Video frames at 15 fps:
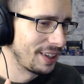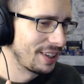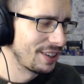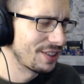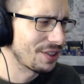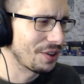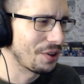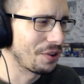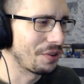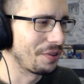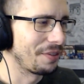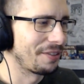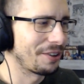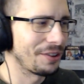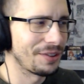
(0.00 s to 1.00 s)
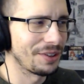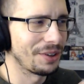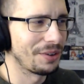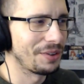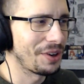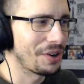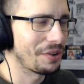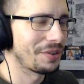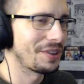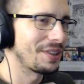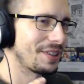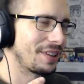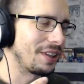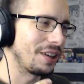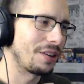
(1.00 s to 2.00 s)
So for those who don't know,
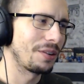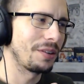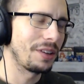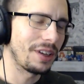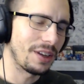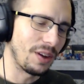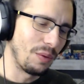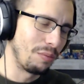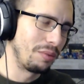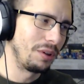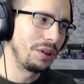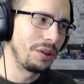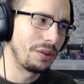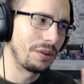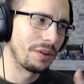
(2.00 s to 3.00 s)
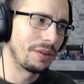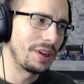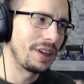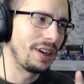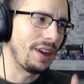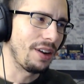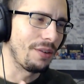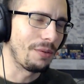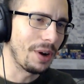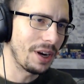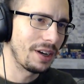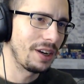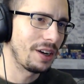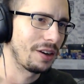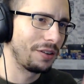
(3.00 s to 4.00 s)
she's literally blue, green, and red
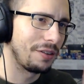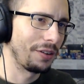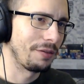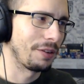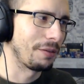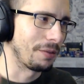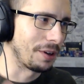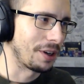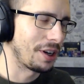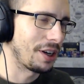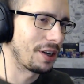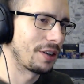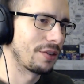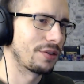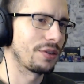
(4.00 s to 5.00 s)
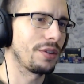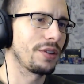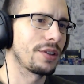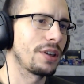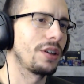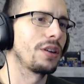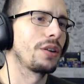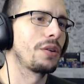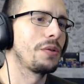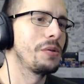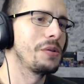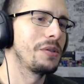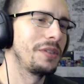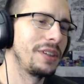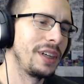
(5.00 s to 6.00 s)
now of every kind. So that's kind of
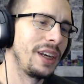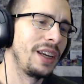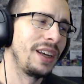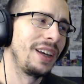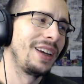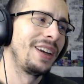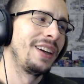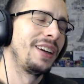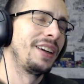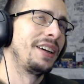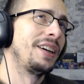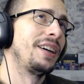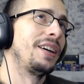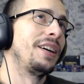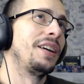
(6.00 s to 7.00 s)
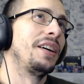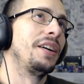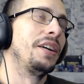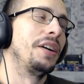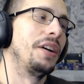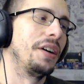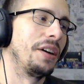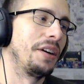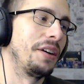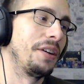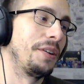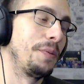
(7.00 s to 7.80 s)
cool. Oh